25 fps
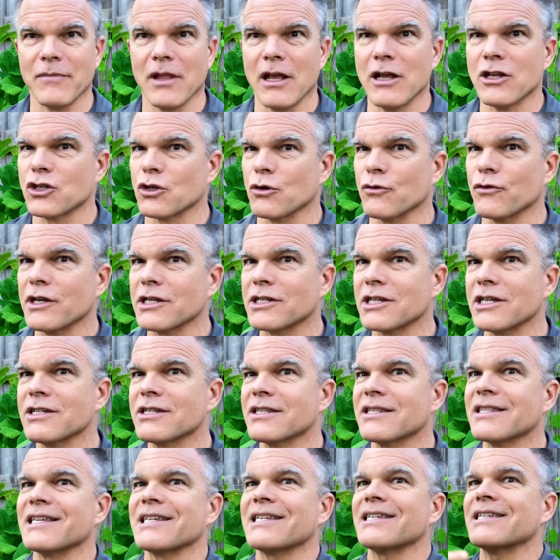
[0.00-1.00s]
So this is
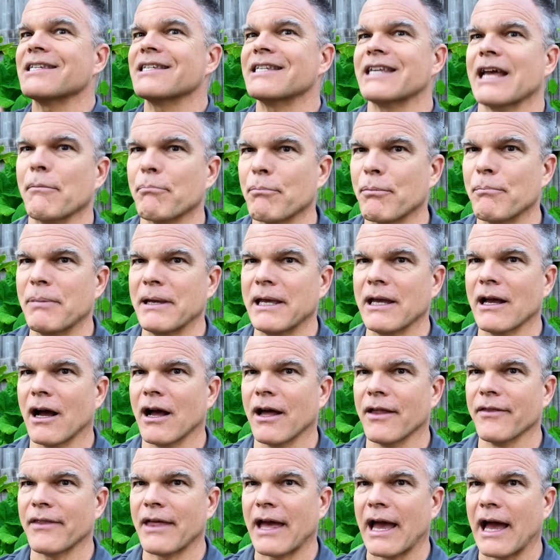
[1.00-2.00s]
the step
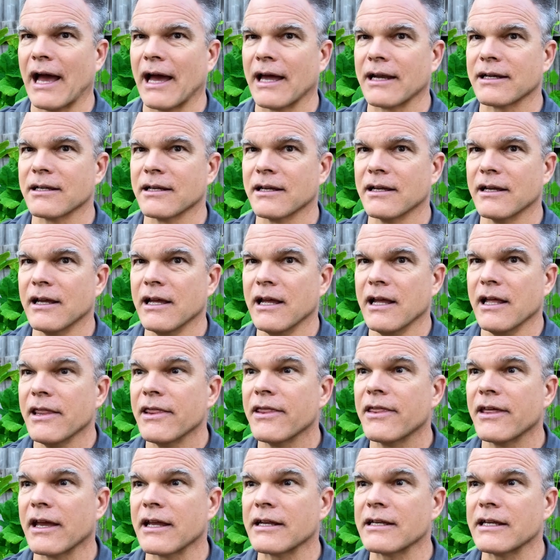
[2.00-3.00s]
beyond that
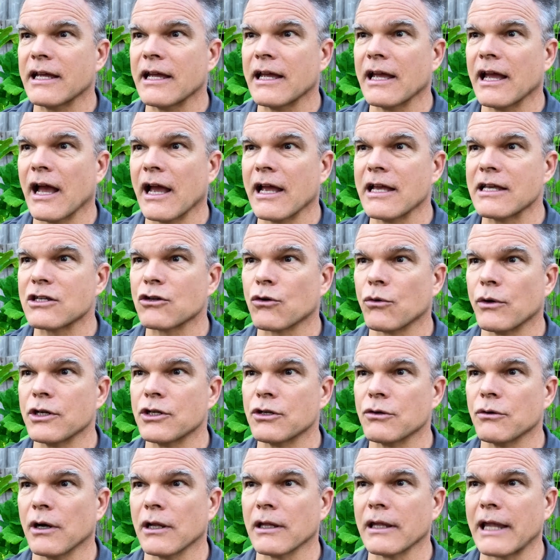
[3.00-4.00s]
that is going
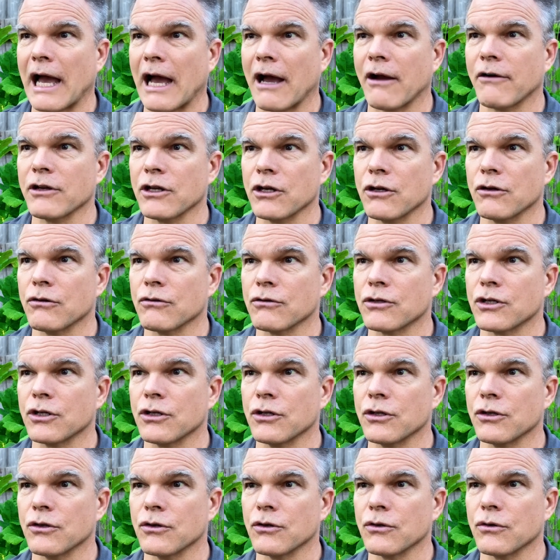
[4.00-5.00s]
to allow you
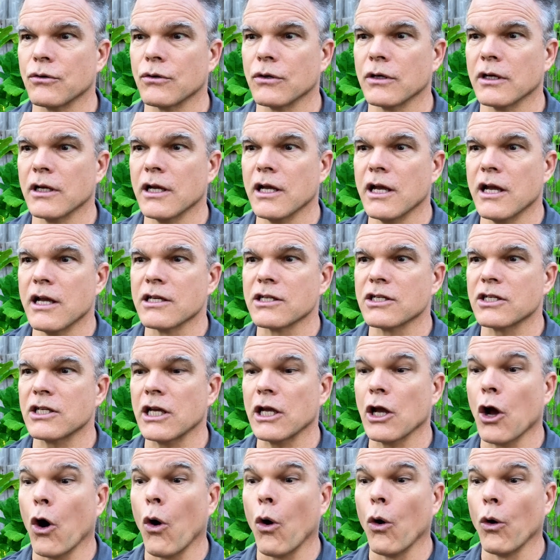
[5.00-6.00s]
to
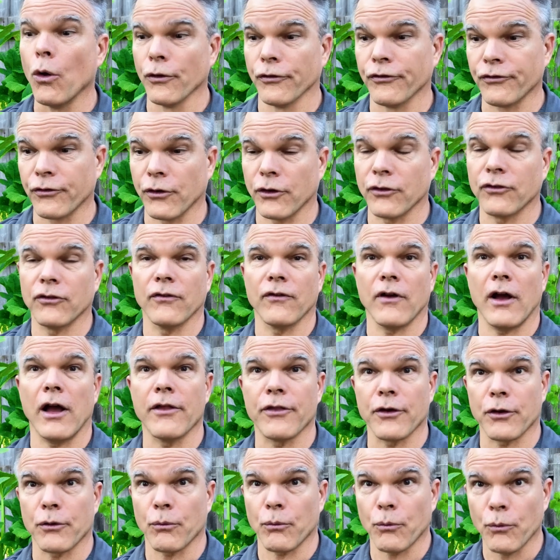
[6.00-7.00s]
see all sorts of
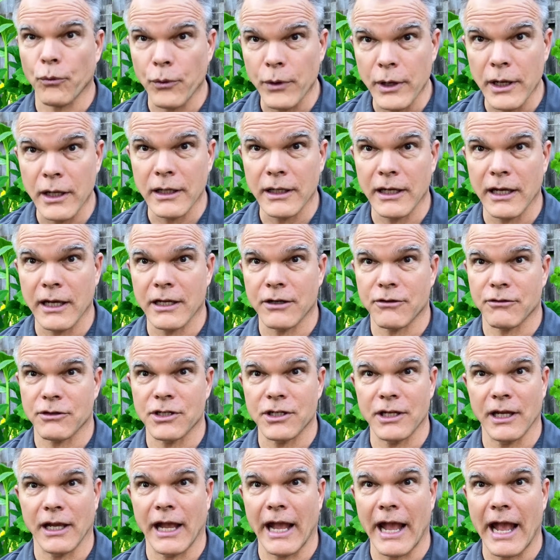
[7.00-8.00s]
other really
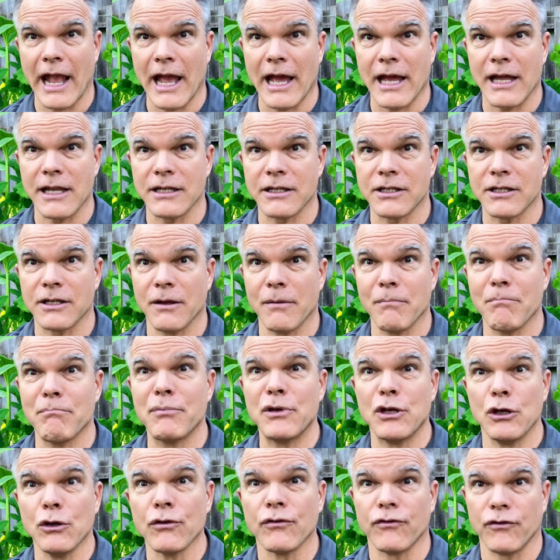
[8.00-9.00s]
interesting and
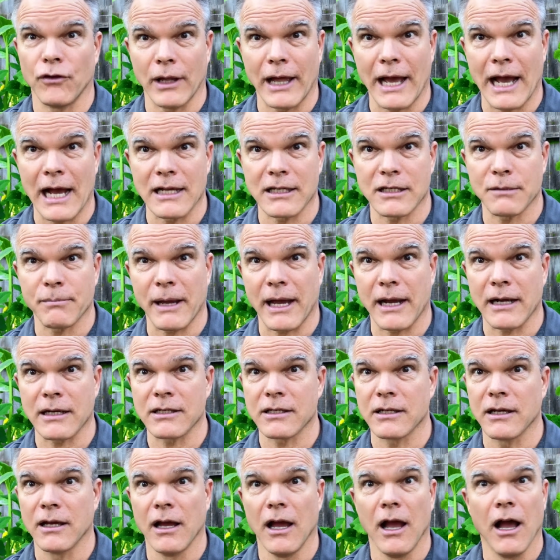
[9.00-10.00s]
beautiful
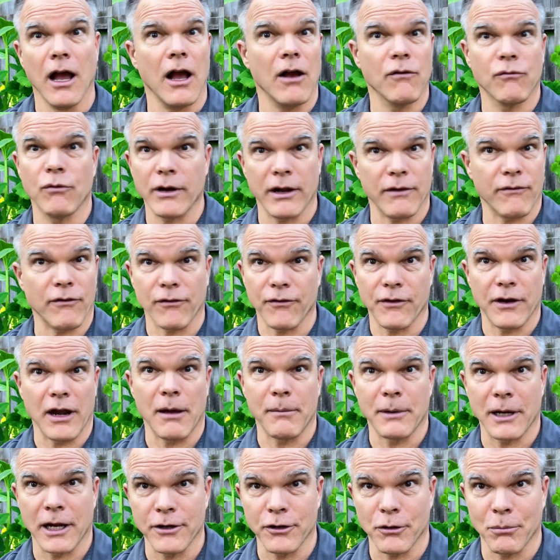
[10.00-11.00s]
aspects of whatever
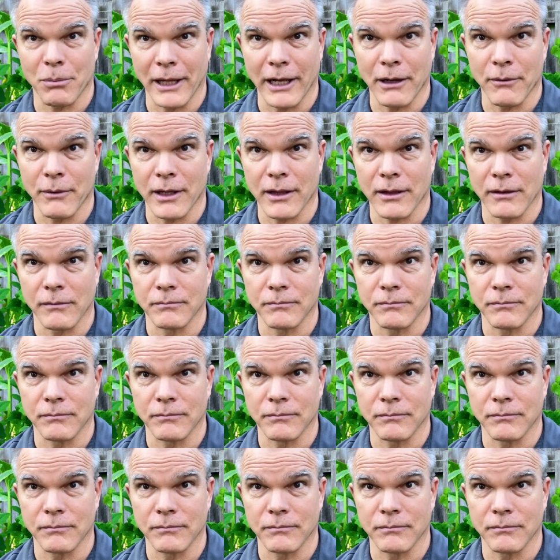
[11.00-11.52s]
phenomenon you're playing with.